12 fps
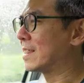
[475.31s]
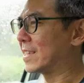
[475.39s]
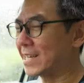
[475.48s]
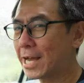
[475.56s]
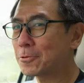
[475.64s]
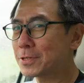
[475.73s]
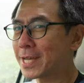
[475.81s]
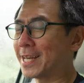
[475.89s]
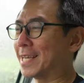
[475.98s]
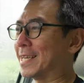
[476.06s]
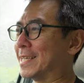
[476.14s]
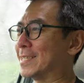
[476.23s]
The downside
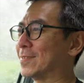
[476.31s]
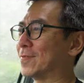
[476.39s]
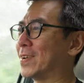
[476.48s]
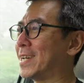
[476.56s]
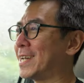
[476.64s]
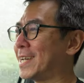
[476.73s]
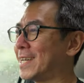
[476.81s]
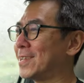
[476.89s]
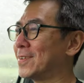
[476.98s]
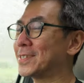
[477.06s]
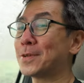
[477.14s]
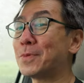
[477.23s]
is when
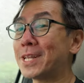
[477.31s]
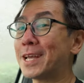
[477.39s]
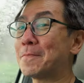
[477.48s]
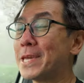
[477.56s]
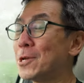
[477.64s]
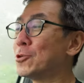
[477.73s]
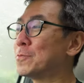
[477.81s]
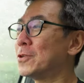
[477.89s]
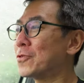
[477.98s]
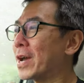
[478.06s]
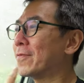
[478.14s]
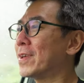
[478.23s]
you're someone like me who's been
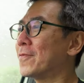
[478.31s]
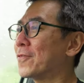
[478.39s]
driving